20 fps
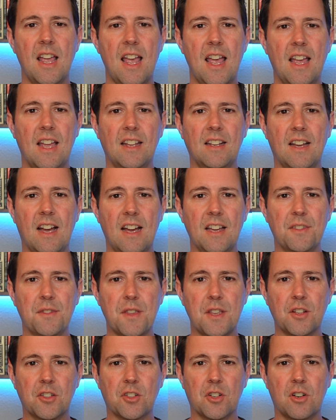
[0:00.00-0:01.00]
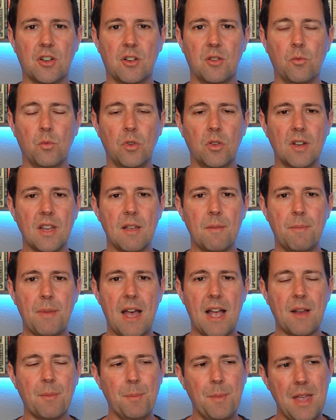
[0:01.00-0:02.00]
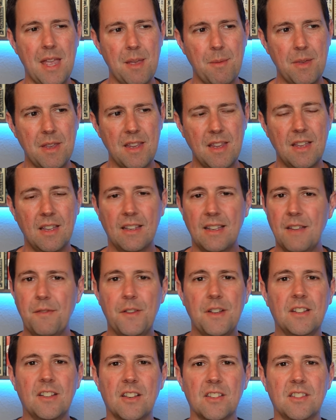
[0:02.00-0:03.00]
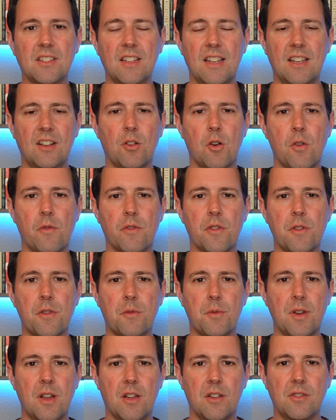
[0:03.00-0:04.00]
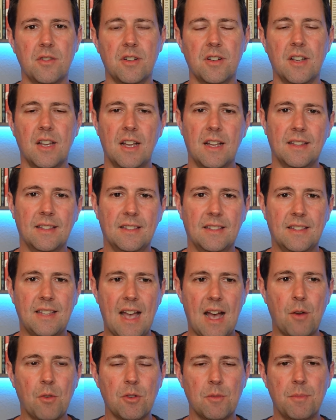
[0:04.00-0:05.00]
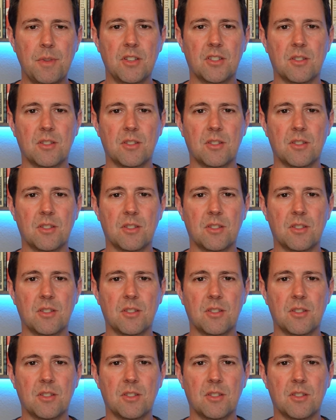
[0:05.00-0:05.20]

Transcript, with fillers: And I think Turner will get back. Maybe if he doesn't hit over 300, that wouldn't be